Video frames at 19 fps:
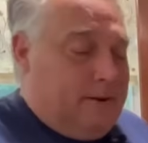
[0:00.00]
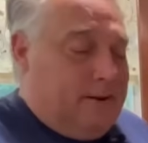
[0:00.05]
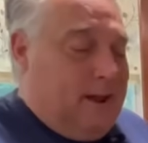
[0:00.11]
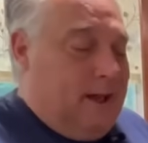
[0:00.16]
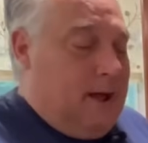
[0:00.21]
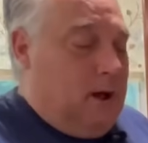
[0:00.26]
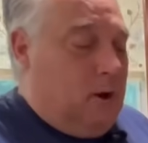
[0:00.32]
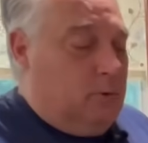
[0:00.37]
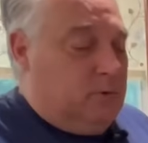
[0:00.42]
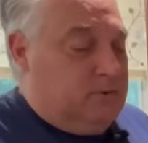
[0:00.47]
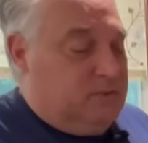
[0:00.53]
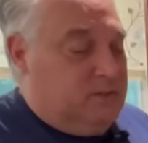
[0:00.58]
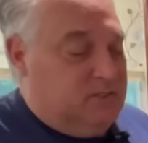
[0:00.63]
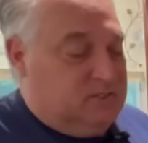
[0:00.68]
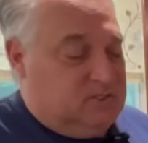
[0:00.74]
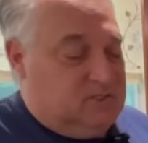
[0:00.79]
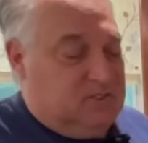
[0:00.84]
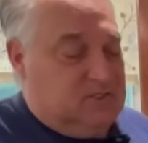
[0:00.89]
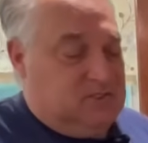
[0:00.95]
now
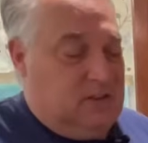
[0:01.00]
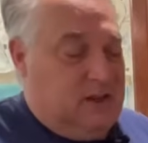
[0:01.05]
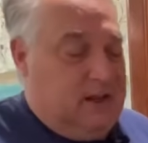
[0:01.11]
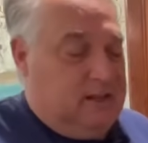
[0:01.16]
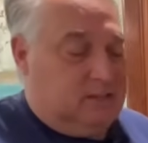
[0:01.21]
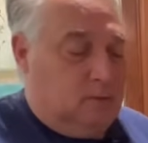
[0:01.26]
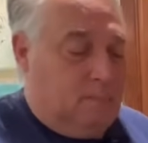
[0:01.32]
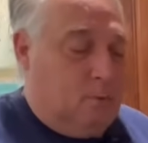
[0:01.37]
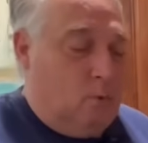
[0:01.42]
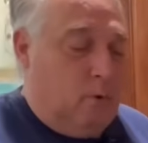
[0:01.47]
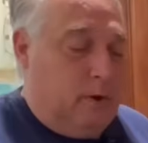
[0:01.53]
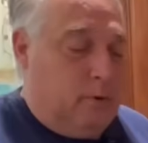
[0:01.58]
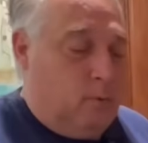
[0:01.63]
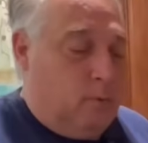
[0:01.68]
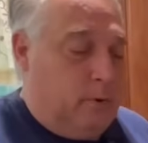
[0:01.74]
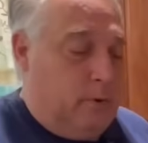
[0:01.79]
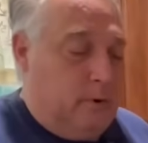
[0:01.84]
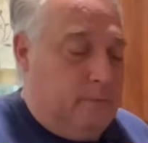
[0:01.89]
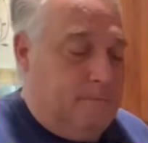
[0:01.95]
this is at the point
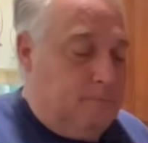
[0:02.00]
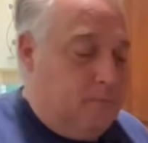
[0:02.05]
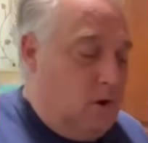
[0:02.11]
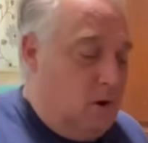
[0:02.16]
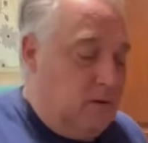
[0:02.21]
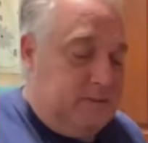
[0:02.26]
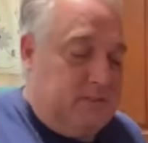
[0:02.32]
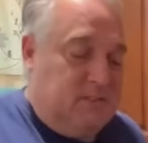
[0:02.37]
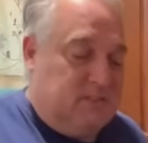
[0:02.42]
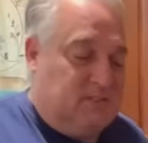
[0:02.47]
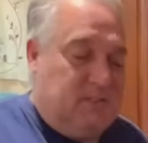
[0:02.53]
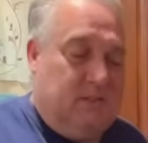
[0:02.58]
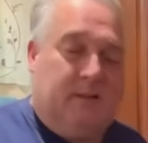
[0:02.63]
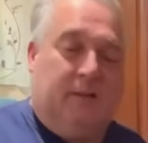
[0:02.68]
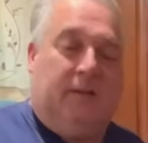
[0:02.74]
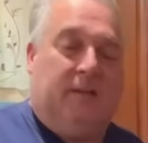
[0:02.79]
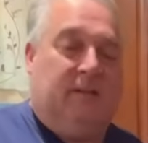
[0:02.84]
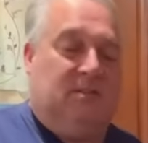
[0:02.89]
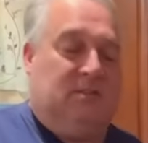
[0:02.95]
where all the
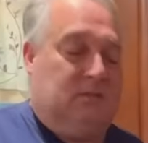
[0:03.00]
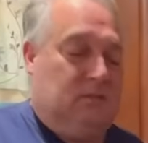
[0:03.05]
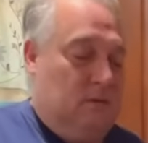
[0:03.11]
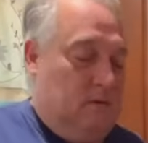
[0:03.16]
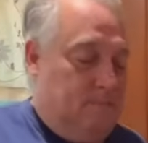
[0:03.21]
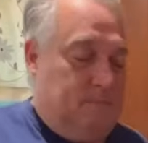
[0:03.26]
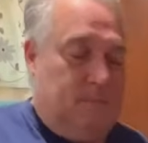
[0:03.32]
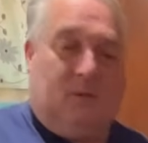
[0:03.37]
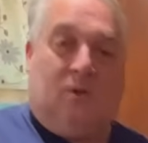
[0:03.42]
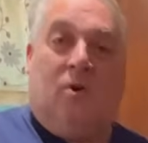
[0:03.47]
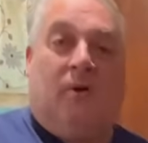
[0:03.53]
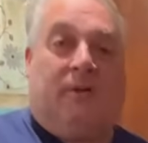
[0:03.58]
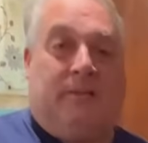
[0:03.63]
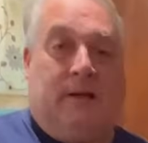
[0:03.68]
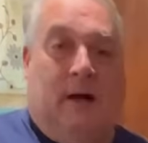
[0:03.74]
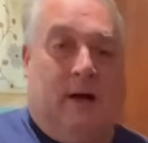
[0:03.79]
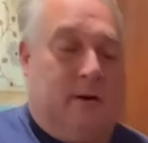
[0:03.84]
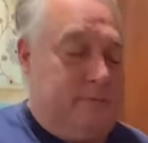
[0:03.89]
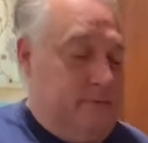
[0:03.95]
acidity's cooked
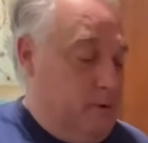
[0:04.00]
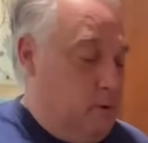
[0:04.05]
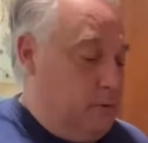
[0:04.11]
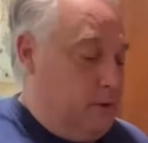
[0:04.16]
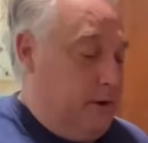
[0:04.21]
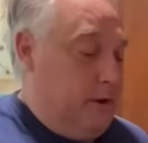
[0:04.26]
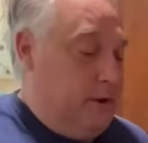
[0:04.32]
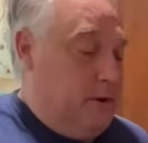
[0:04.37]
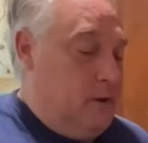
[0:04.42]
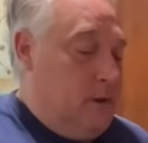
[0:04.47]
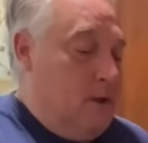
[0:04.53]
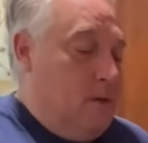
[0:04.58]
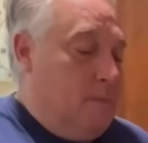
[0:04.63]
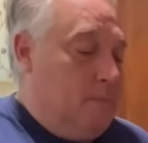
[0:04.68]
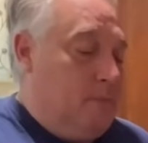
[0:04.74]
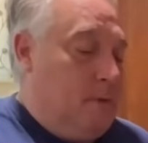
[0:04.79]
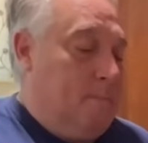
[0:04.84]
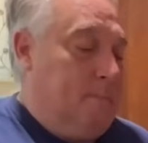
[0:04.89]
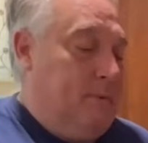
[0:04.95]
out of it, okay?
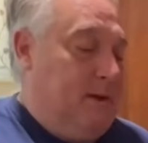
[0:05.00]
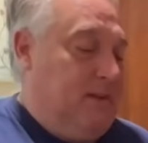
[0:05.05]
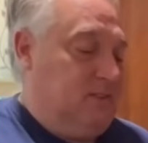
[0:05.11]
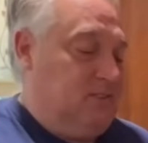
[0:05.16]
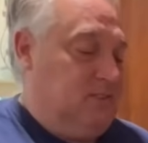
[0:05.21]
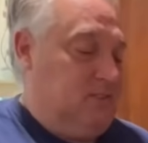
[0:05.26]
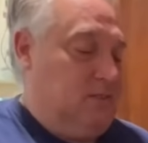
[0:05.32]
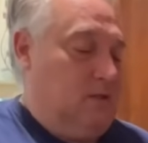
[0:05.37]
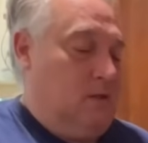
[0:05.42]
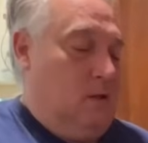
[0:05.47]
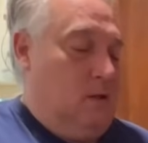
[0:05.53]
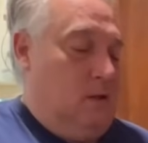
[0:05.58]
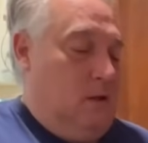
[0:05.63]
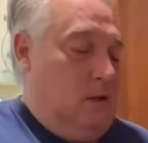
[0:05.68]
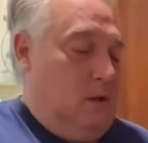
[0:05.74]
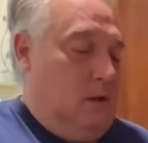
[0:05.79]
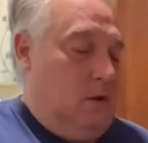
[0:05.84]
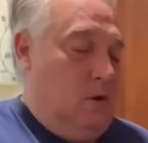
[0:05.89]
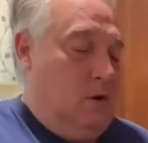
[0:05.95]
The meat's
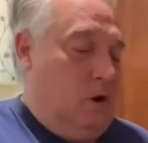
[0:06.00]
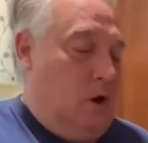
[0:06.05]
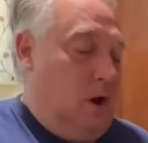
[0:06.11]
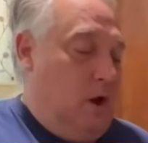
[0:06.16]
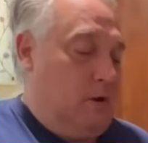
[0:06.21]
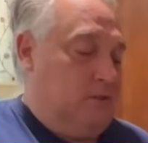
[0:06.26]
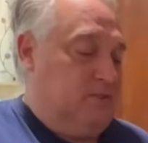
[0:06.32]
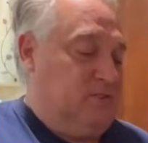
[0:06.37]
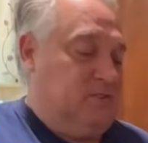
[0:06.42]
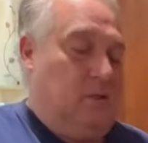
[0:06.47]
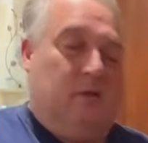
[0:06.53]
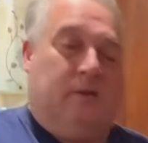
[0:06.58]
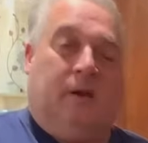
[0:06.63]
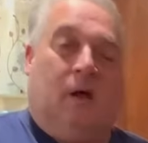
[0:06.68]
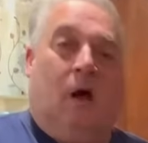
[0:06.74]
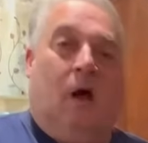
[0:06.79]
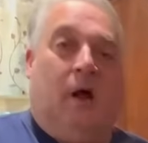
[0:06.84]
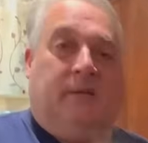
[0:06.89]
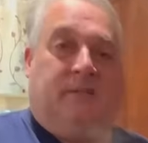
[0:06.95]
not still at a
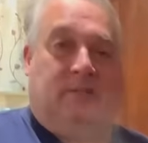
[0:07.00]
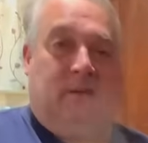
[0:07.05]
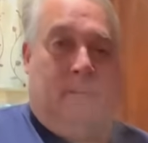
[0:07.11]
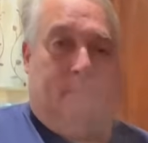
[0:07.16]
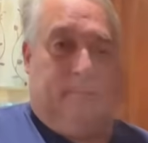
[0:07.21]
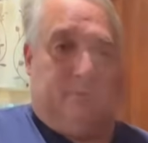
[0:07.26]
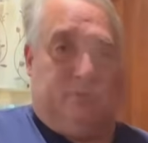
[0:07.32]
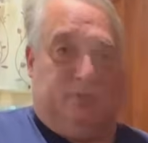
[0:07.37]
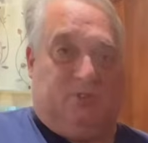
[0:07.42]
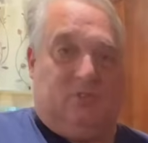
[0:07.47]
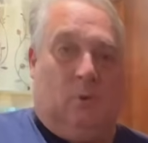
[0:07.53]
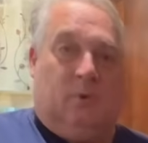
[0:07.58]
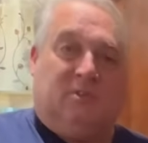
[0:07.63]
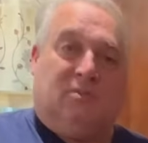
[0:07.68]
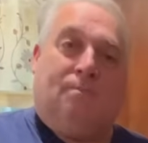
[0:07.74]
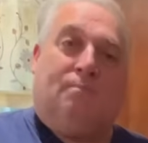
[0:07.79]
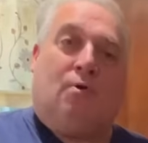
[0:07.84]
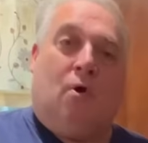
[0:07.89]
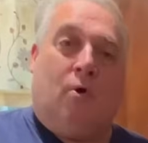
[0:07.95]
high temperature, so it's
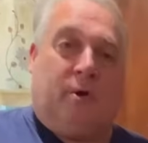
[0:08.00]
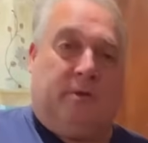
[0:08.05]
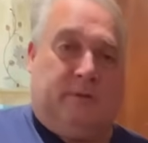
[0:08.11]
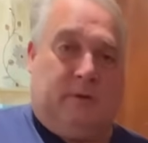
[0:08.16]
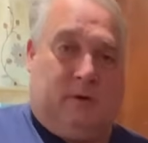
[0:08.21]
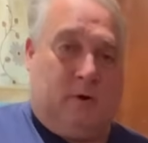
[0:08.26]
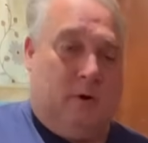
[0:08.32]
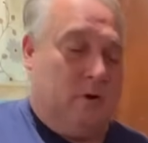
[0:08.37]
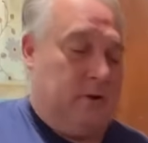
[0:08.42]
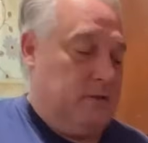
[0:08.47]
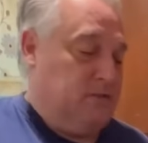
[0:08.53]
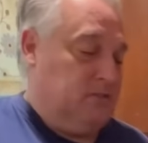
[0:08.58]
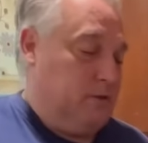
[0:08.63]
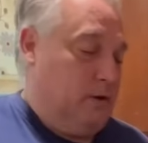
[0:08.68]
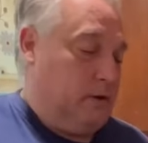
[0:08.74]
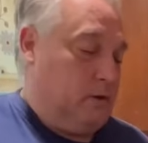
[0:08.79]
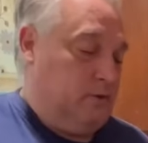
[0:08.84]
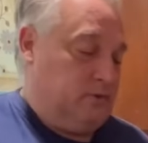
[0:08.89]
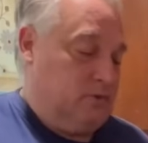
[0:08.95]
broken the cooking
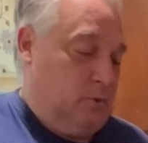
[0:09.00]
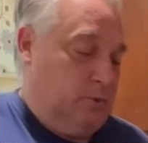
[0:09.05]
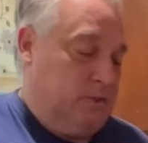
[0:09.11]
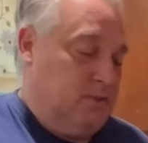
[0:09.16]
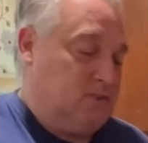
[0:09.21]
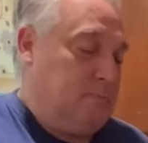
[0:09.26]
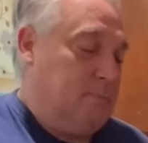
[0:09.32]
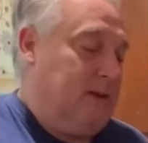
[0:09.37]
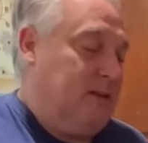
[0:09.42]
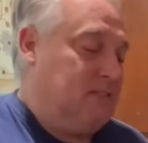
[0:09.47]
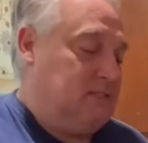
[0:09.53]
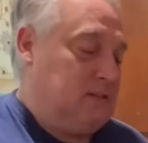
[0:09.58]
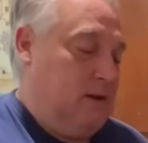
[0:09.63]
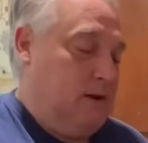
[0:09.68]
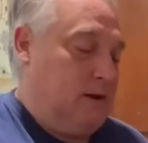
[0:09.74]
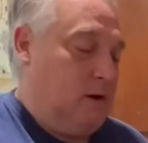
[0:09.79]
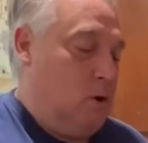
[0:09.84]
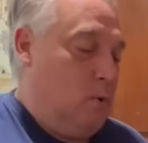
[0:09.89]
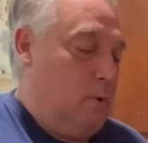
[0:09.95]
cycle. So this meat's gonna
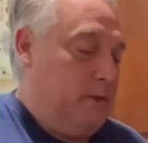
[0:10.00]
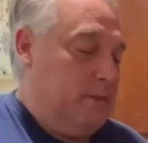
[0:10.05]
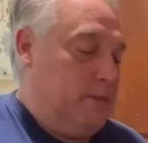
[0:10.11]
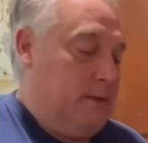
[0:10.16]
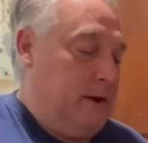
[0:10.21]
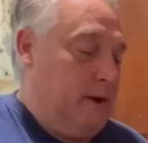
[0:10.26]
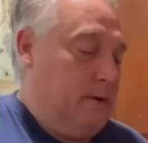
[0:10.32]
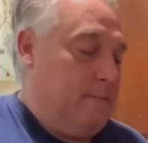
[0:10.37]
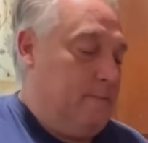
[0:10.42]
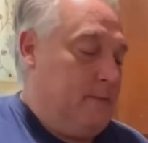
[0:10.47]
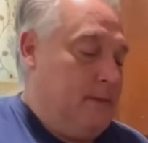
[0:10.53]
go in there